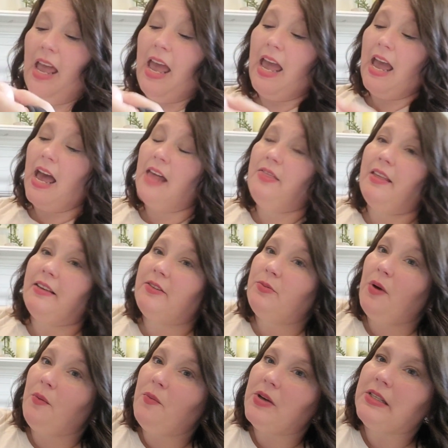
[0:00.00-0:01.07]
And this
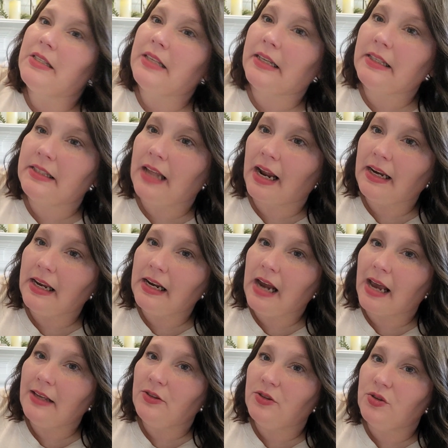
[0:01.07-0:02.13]
one was
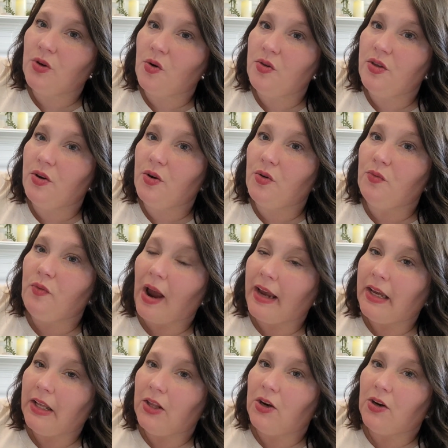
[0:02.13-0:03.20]
$6.99. So their
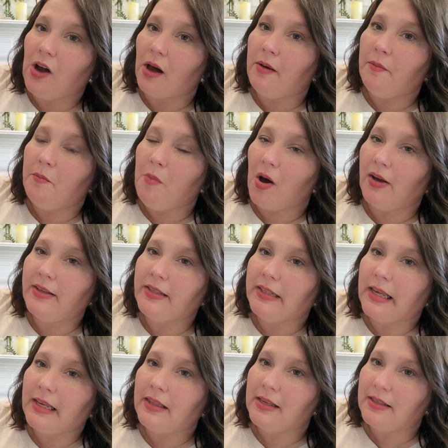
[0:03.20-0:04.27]
regular cup mugs
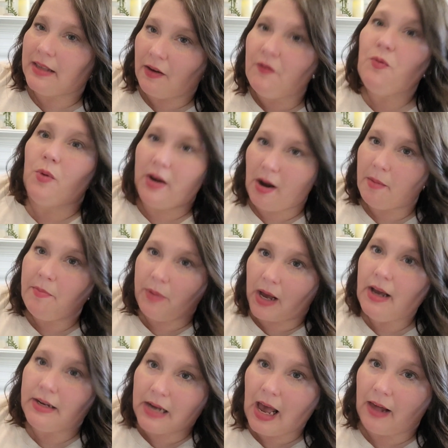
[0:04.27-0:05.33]
like this have went up
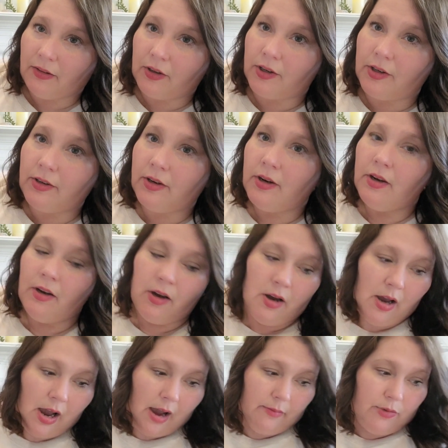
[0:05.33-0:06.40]
$1.
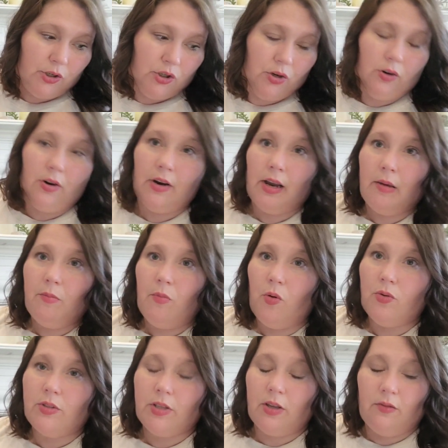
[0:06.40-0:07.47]
I'm sure, and
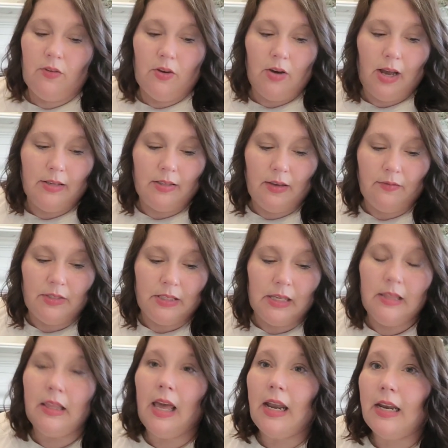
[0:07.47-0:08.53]
most of you guys have
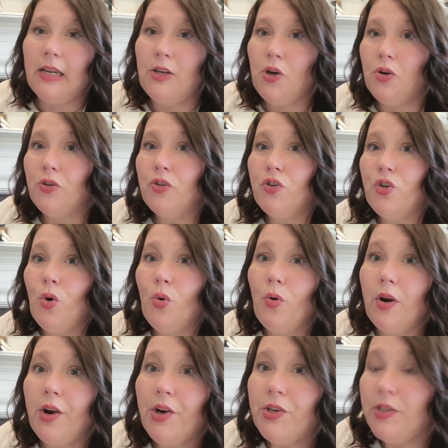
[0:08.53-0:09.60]
seen that in your
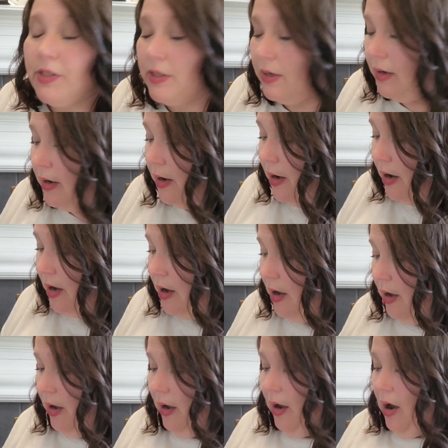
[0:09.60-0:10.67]
stores.
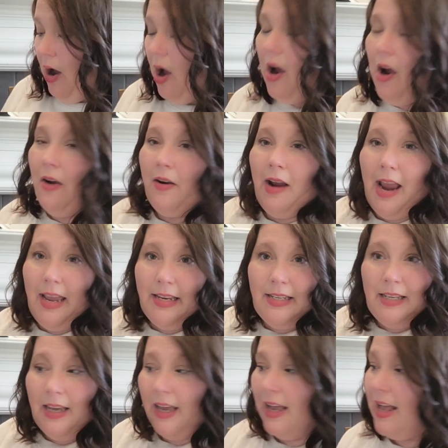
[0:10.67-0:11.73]
All right.